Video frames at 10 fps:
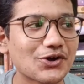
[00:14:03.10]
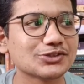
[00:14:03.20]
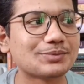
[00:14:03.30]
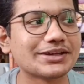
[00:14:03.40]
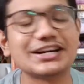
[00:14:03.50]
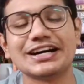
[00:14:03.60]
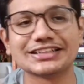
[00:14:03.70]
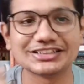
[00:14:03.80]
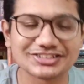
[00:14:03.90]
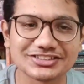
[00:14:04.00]
against
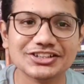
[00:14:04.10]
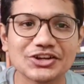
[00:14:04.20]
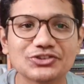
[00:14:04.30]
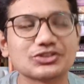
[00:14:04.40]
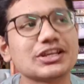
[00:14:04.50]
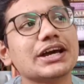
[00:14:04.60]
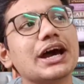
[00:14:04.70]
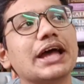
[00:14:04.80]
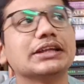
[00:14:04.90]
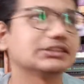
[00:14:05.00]
Josiah, and
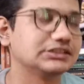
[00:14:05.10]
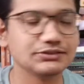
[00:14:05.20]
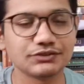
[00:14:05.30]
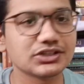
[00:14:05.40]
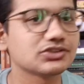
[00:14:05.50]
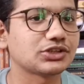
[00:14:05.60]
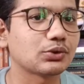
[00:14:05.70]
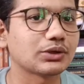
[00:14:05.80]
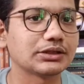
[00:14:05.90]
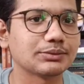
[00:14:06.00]
he figures it out
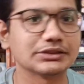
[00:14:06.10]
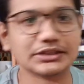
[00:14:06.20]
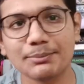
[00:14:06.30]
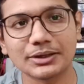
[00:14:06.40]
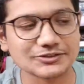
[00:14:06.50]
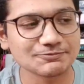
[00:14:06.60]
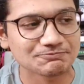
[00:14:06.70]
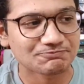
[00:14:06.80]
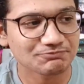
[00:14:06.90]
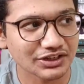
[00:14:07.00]
ultimately, but
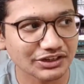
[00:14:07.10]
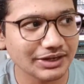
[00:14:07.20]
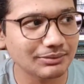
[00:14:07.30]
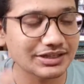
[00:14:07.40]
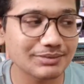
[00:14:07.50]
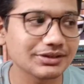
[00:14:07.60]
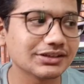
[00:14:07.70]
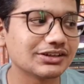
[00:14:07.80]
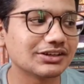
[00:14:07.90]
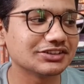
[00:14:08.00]
Gabriel
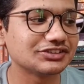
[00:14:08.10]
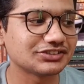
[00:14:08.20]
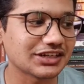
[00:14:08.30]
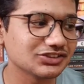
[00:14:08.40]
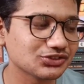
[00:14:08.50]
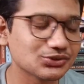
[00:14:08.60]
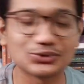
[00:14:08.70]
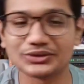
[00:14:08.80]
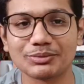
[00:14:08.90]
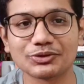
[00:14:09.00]
tries to double cross
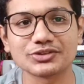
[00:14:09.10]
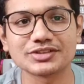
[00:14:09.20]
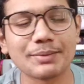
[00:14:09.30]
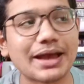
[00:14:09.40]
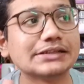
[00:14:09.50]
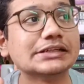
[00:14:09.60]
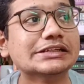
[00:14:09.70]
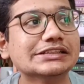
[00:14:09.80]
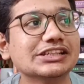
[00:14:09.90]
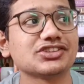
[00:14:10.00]
him, and he just
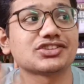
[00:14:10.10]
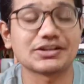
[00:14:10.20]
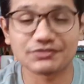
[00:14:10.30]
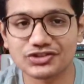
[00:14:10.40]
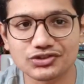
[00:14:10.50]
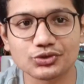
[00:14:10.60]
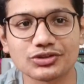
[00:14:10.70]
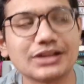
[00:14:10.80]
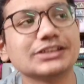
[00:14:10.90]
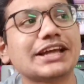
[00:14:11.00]
confesses to Charlotte
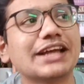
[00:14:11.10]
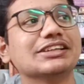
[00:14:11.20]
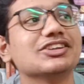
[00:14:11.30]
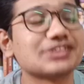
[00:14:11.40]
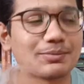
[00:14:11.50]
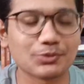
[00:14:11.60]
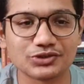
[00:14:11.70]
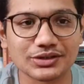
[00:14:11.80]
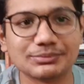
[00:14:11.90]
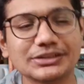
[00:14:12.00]
and supports her completely.
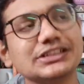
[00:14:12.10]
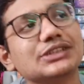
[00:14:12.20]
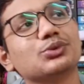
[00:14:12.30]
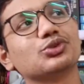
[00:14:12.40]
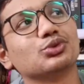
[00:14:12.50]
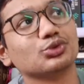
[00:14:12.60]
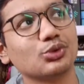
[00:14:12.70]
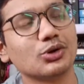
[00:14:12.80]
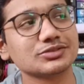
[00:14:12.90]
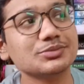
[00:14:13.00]
It was so, so awesome.
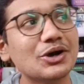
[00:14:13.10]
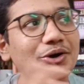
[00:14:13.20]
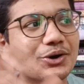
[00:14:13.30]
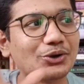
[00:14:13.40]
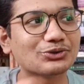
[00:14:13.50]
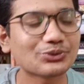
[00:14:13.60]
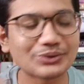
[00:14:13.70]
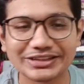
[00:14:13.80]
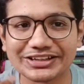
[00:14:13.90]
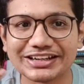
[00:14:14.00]
Also, when
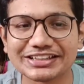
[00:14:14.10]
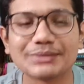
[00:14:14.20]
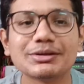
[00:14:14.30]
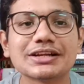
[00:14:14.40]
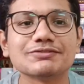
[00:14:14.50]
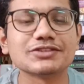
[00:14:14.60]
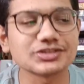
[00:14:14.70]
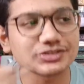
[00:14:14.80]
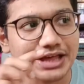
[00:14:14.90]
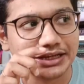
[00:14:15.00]
Gabriel confesses and
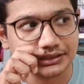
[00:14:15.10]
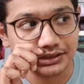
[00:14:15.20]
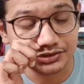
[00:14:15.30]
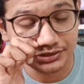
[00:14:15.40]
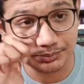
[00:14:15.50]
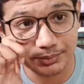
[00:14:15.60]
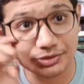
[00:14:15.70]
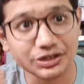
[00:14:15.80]
certain people try to